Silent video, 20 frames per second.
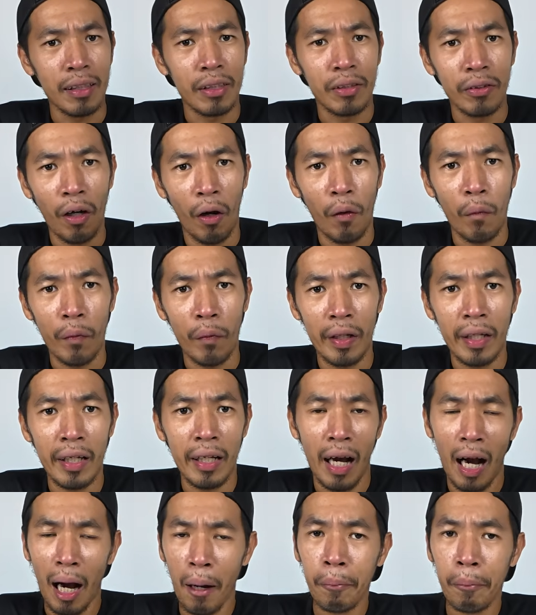is not
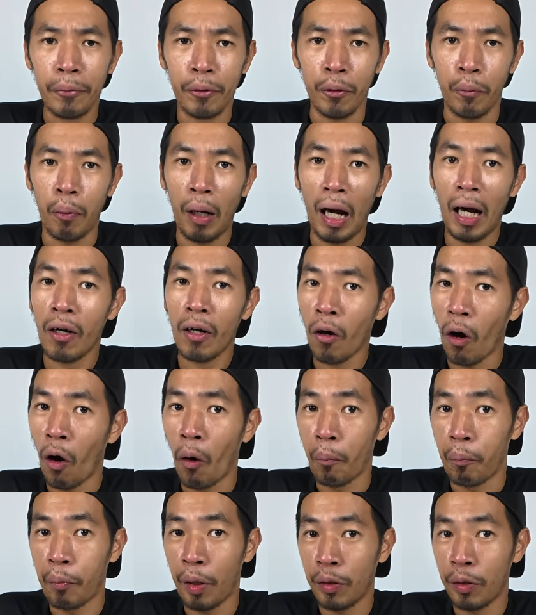really up to par
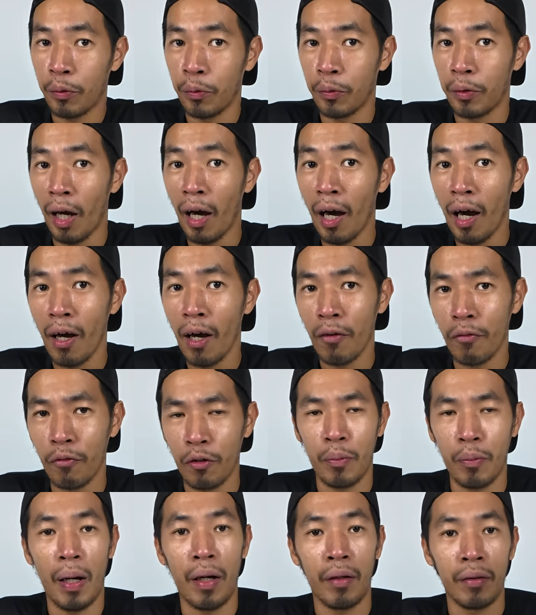compared to the
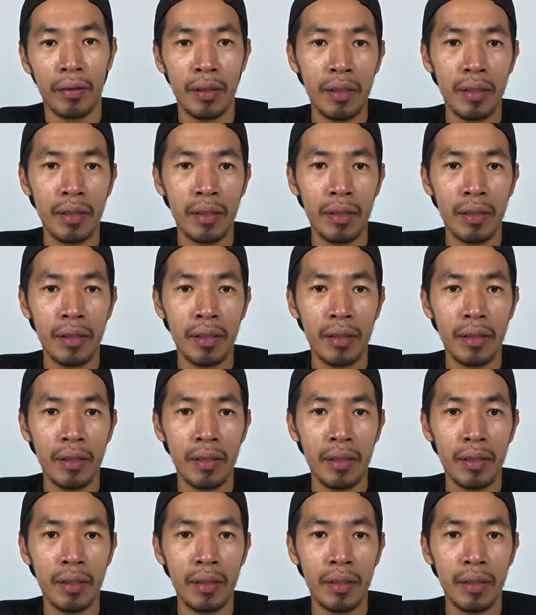Rebel.